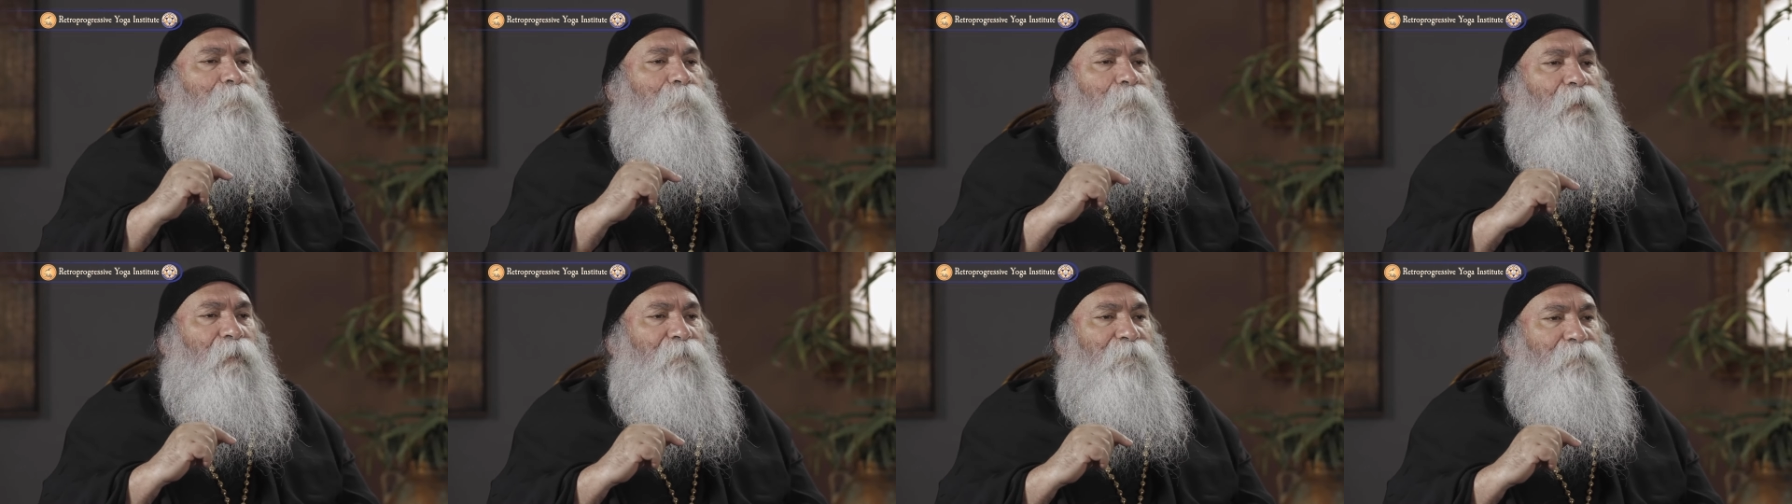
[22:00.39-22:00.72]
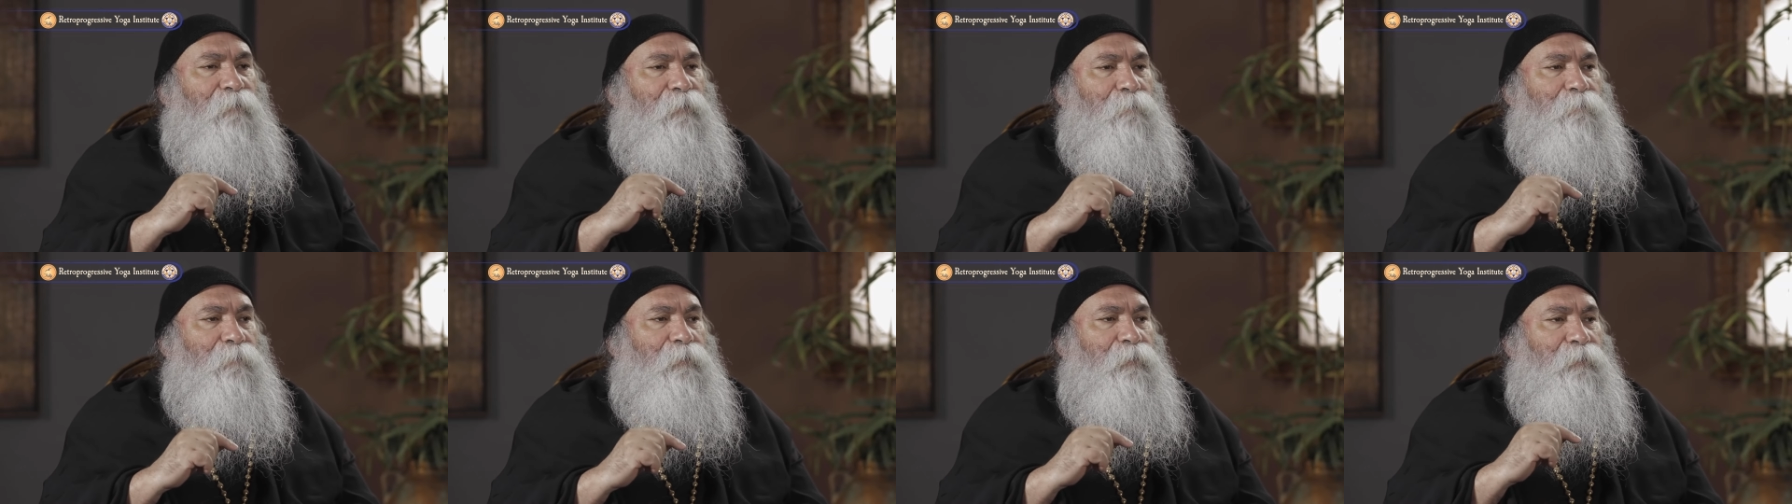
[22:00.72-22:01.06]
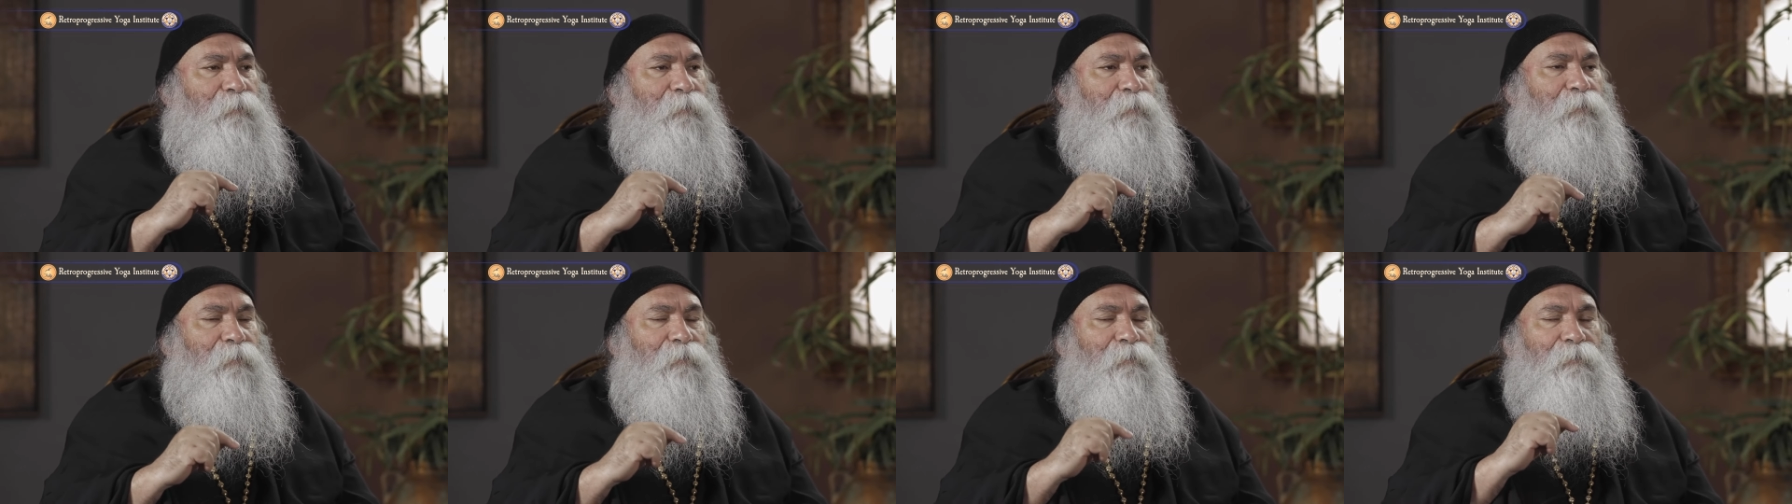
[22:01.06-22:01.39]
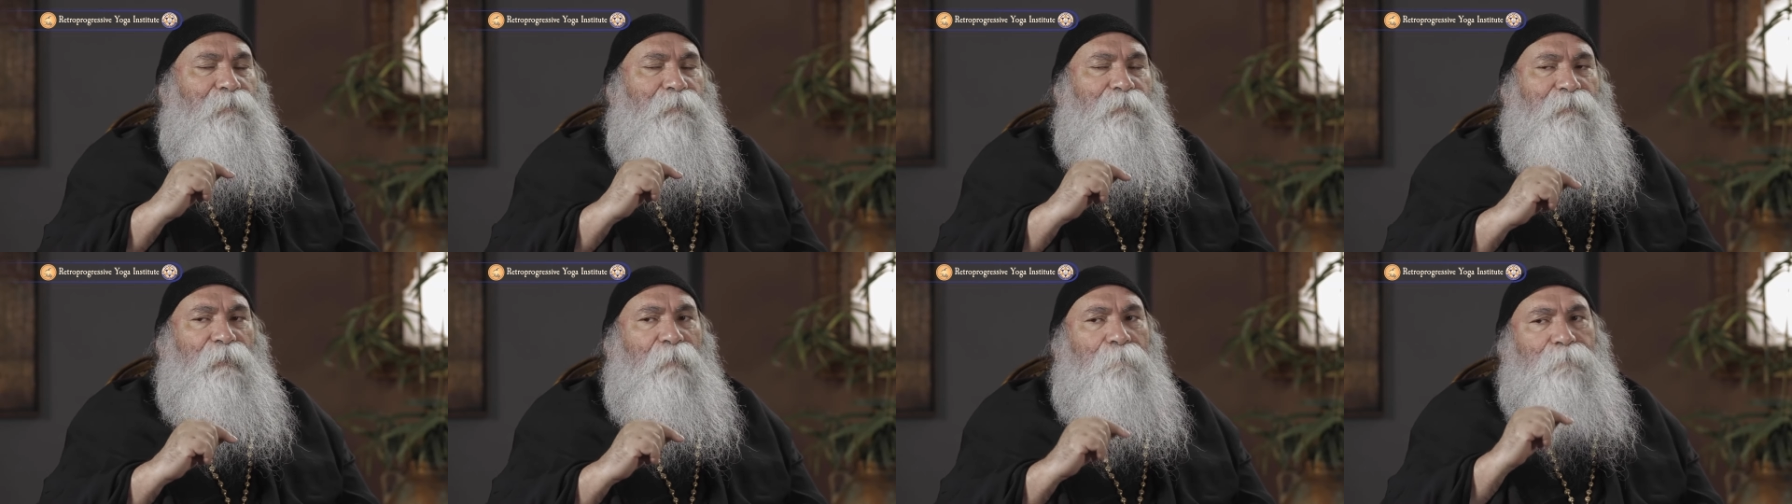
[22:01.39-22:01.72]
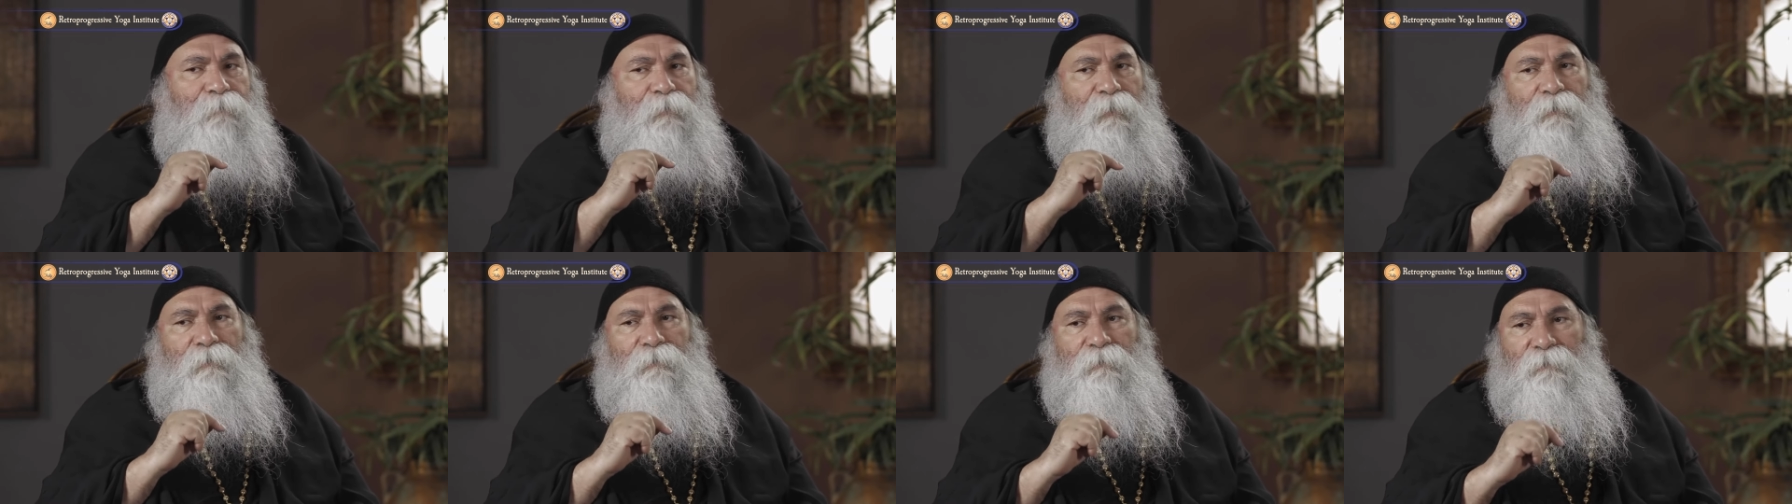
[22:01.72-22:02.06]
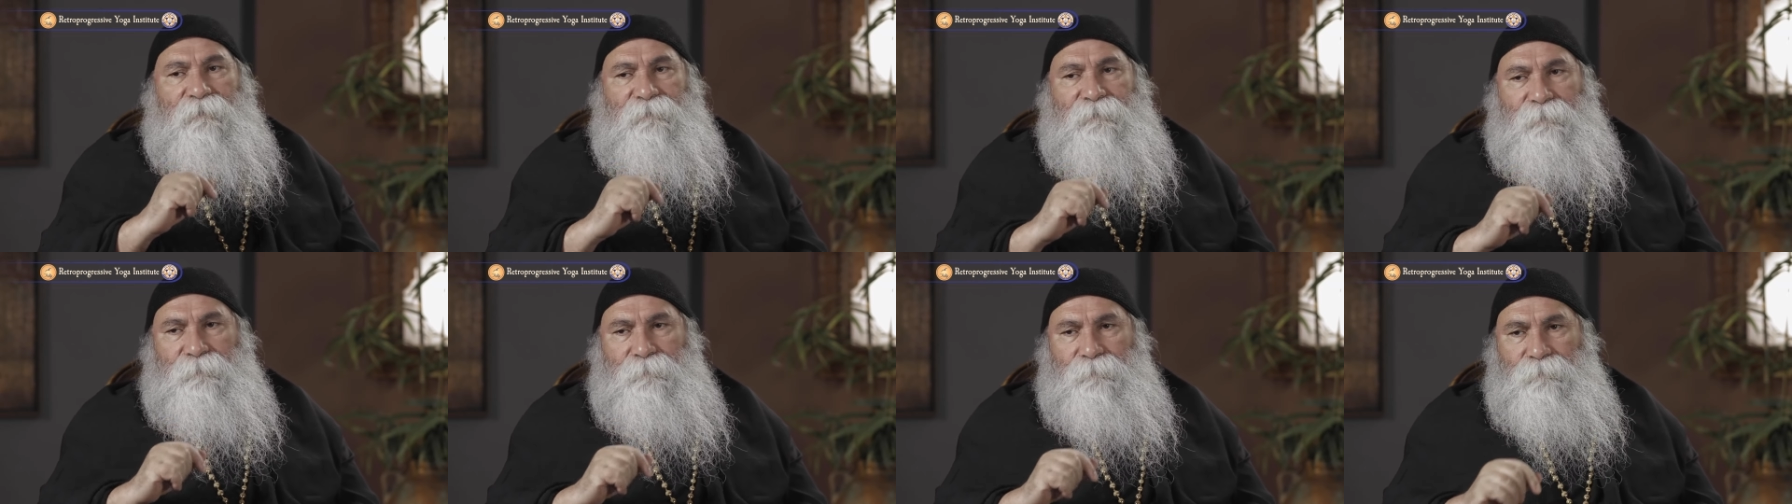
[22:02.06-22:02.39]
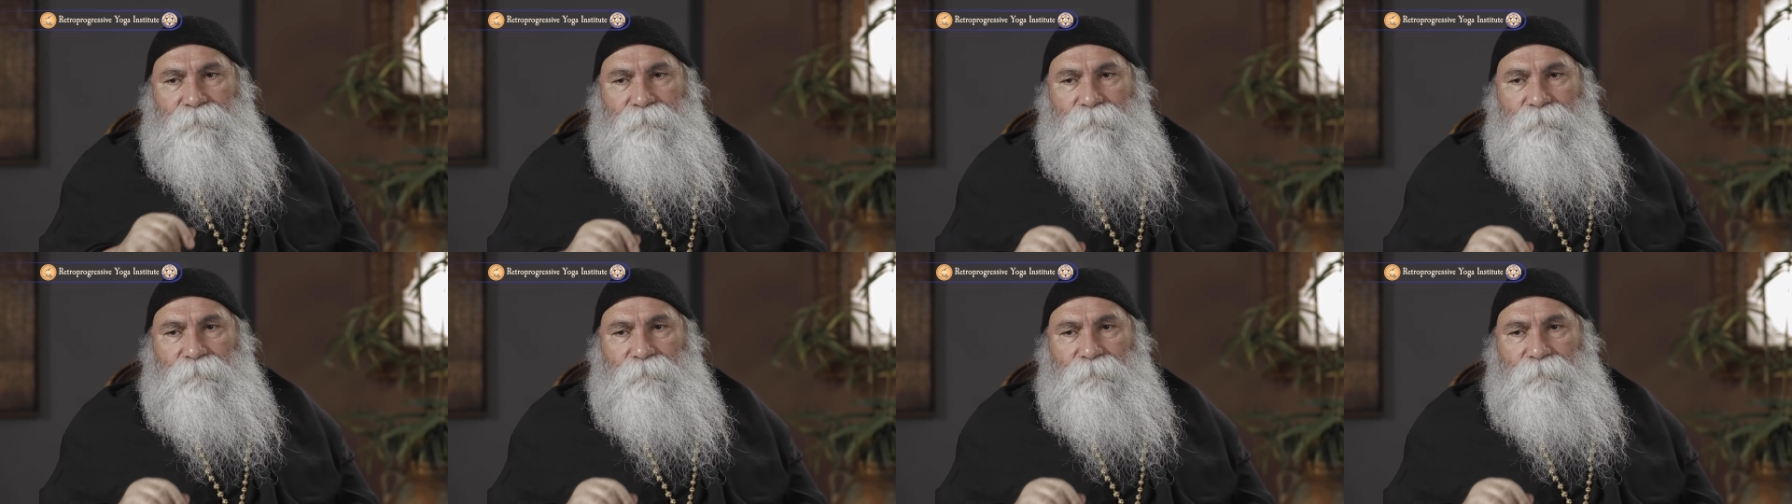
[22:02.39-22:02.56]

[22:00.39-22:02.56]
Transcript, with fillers: problem is subjective.